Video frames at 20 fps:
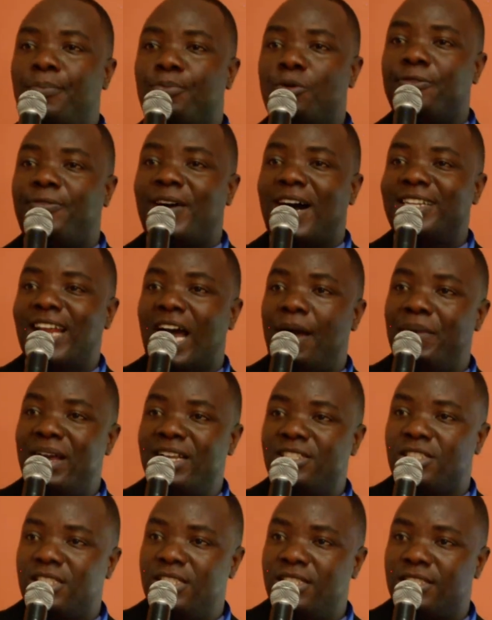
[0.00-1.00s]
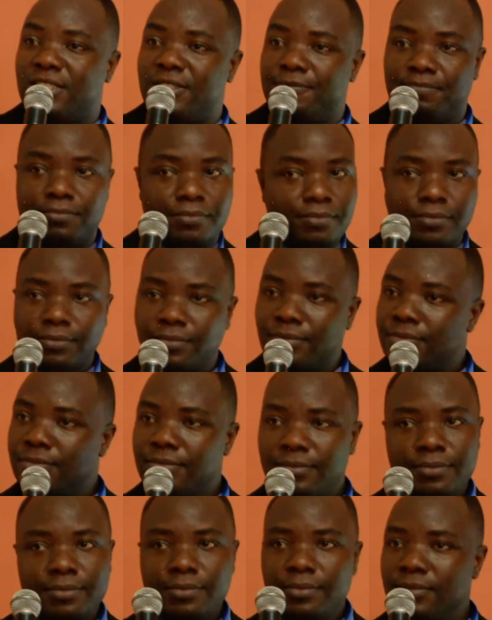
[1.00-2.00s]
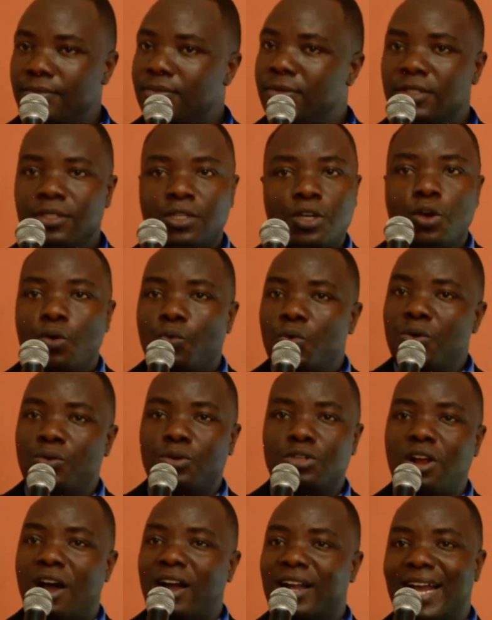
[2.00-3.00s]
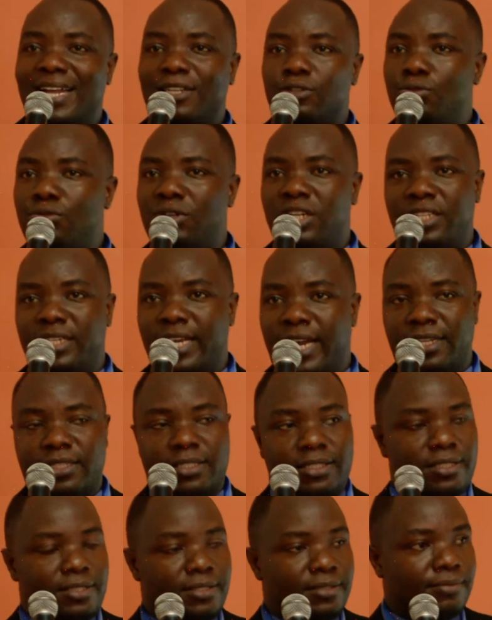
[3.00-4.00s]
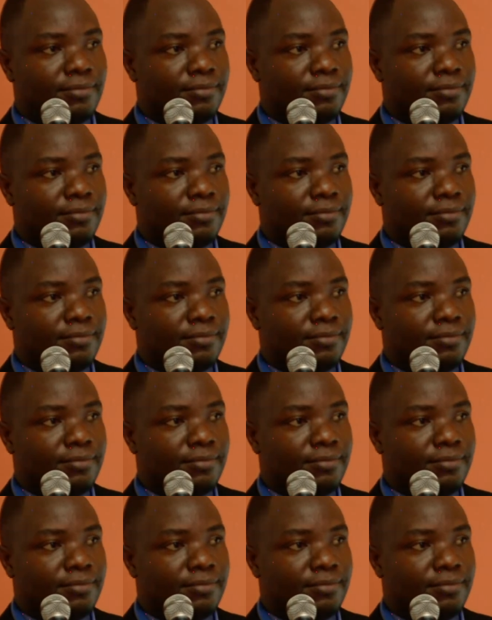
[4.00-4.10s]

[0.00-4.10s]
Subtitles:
profile dimensions, we will not get good leaders.